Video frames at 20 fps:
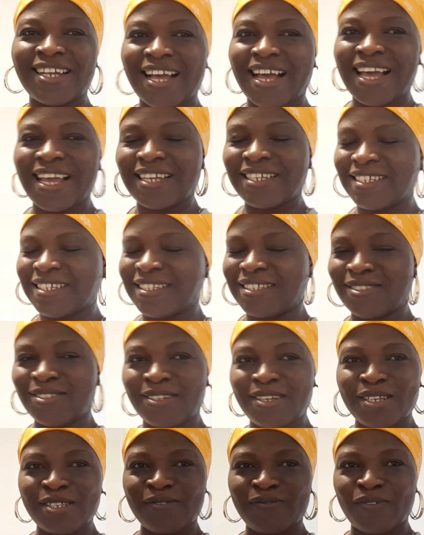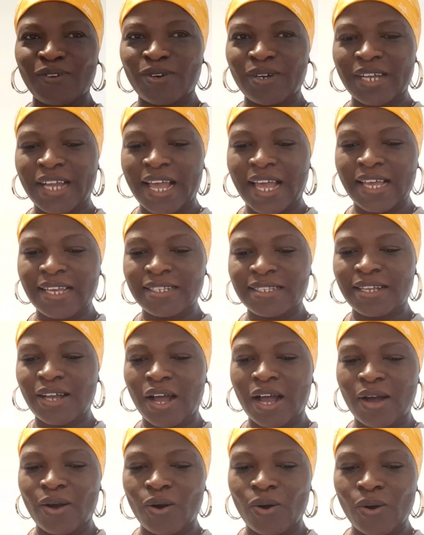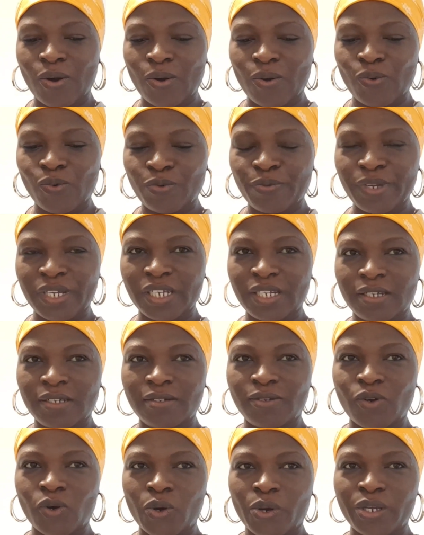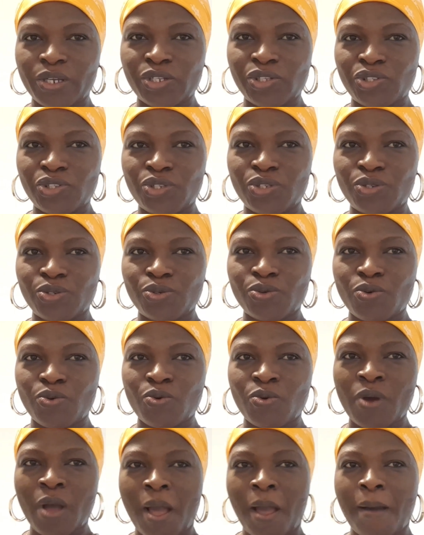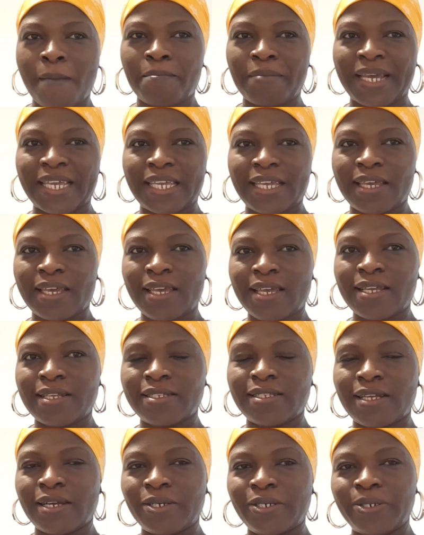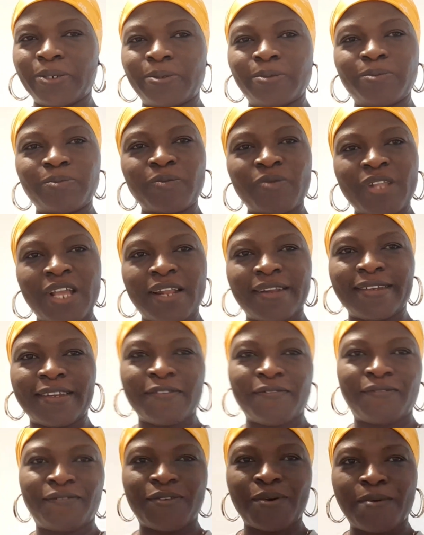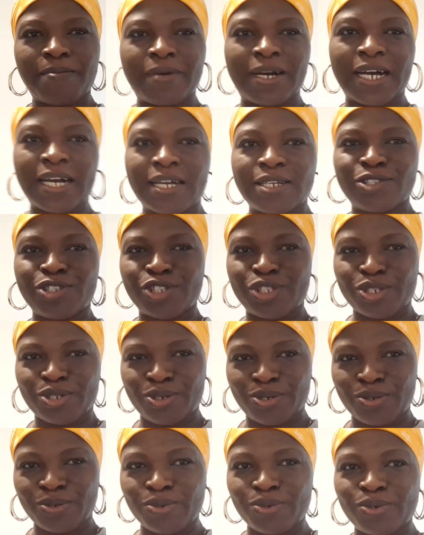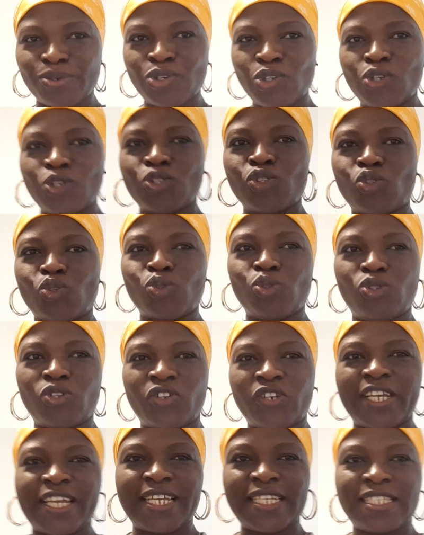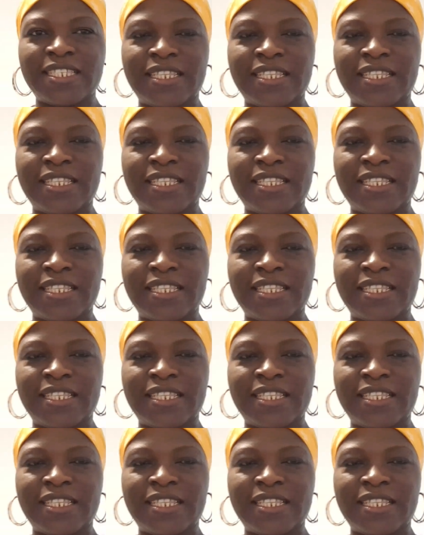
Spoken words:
Guys, in today's vlog, guys, I'll be going to my kids, you know, the former school to donate